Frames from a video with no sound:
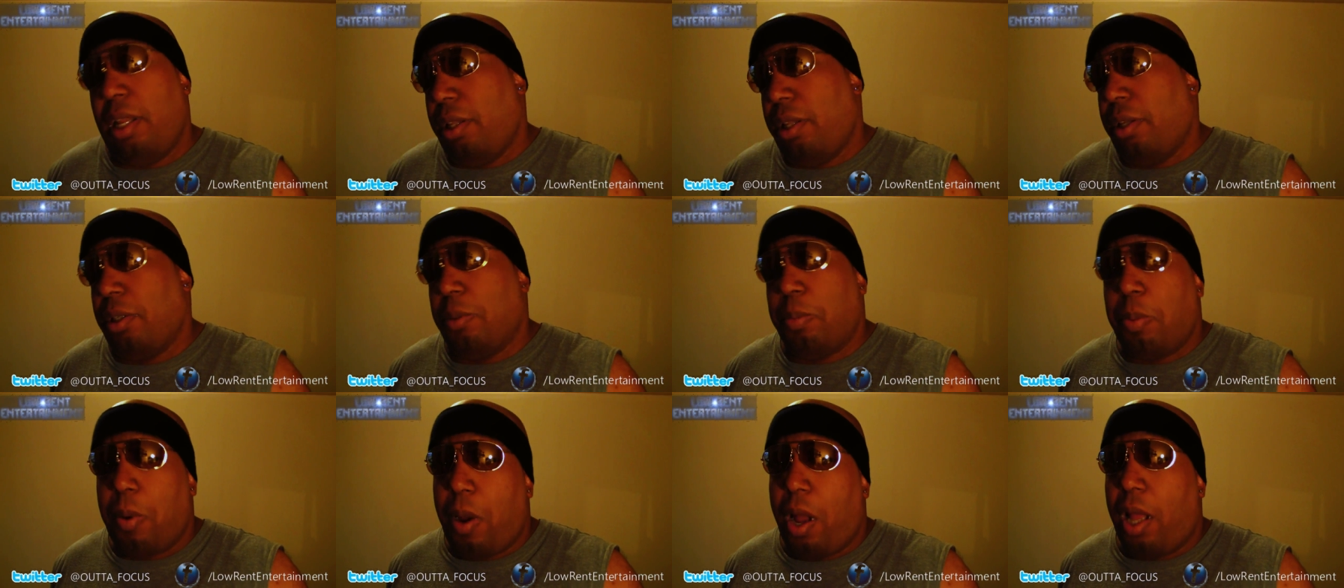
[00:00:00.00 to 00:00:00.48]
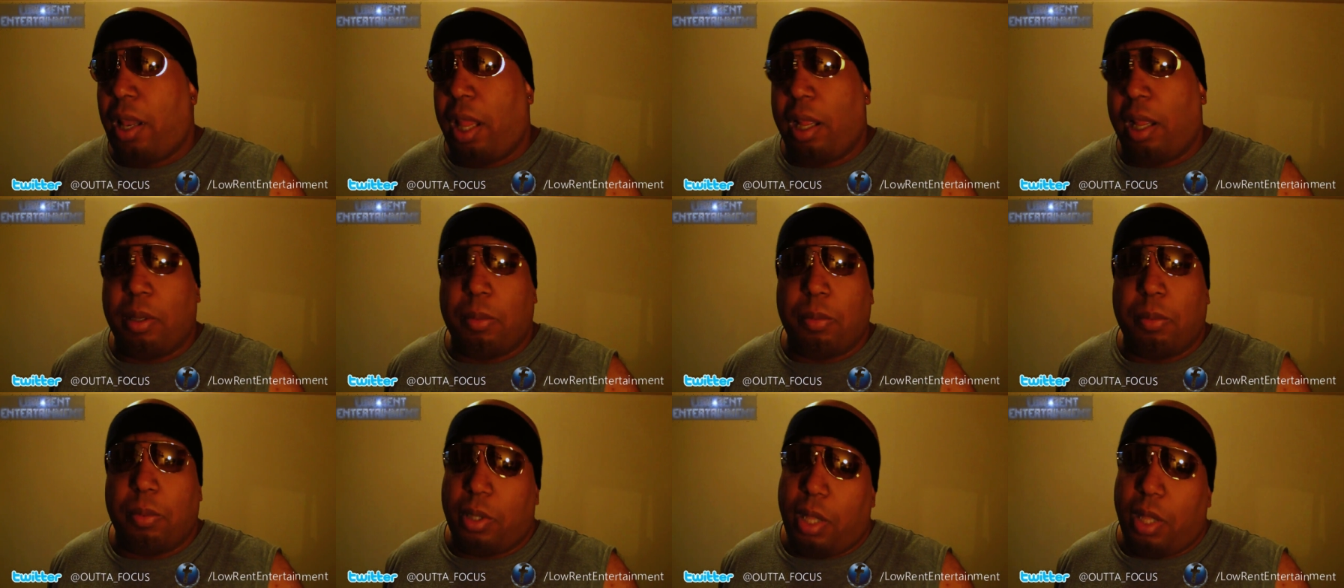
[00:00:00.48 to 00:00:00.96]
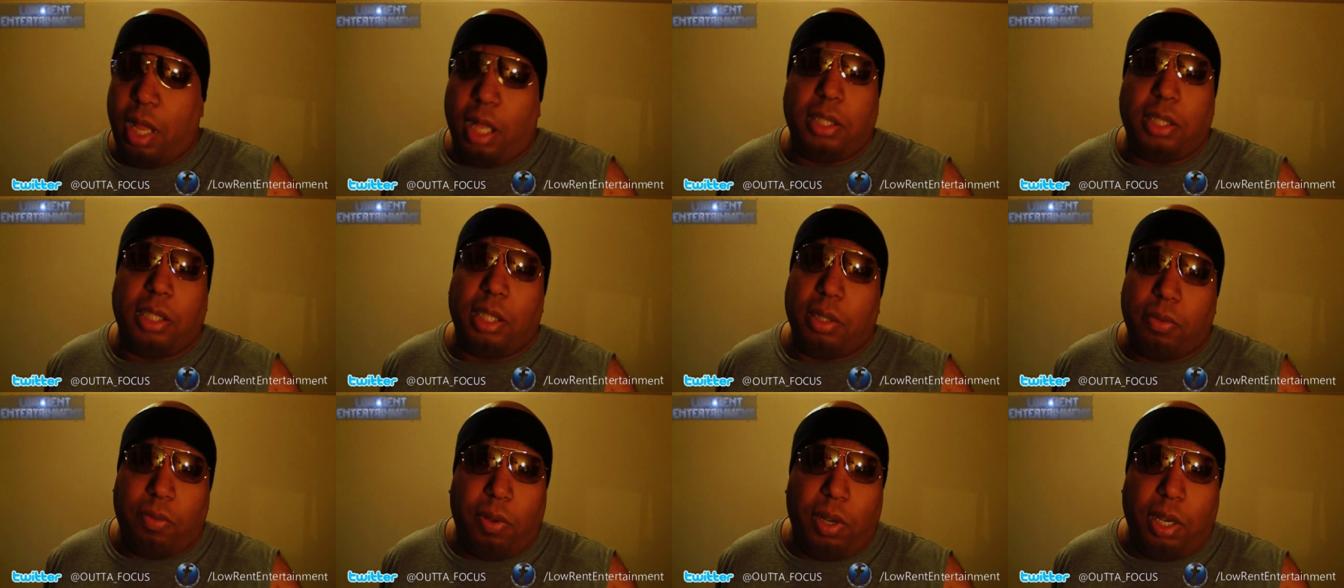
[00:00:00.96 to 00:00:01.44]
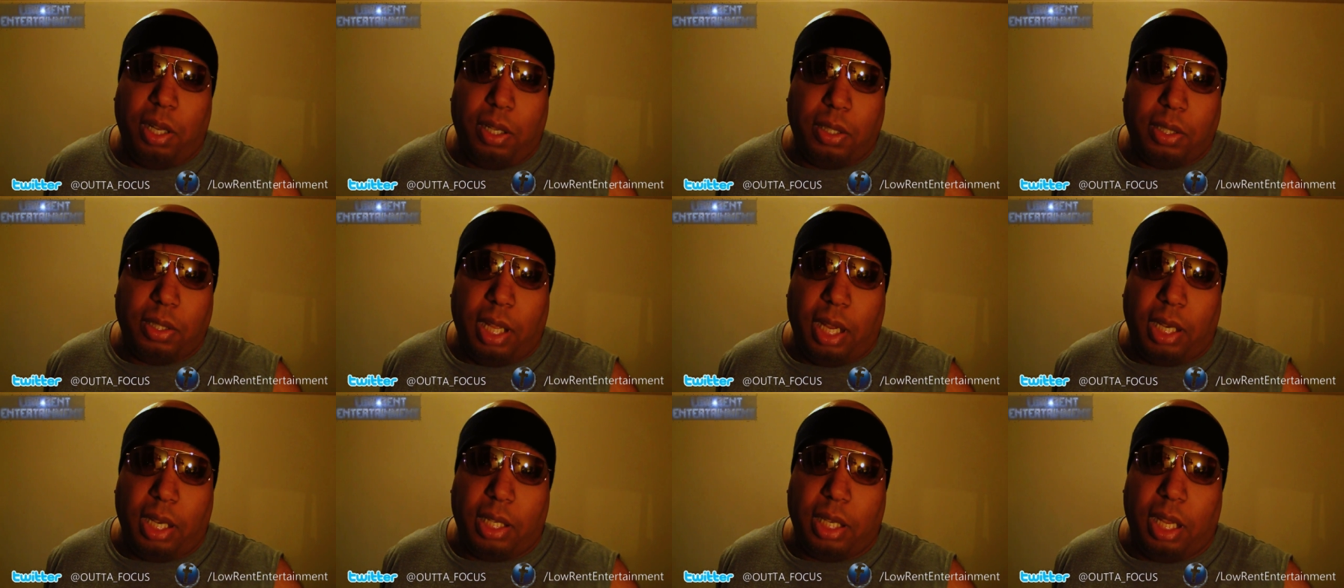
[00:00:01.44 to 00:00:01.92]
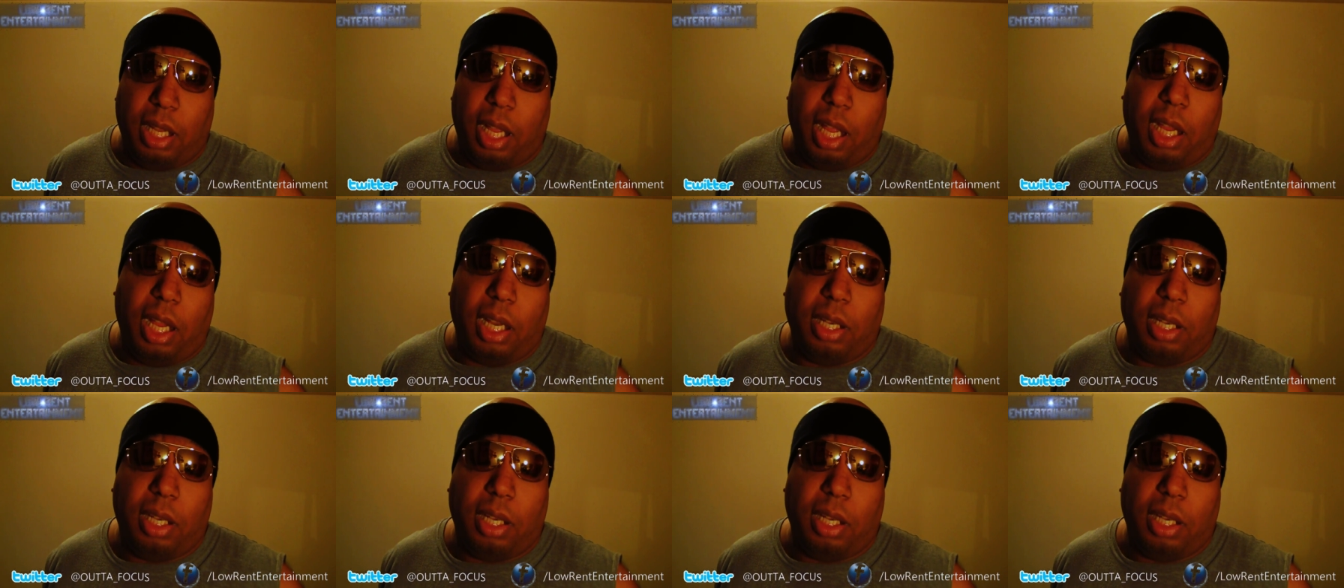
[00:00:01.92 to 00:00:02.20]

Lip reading: there's probably like tons of videos like that.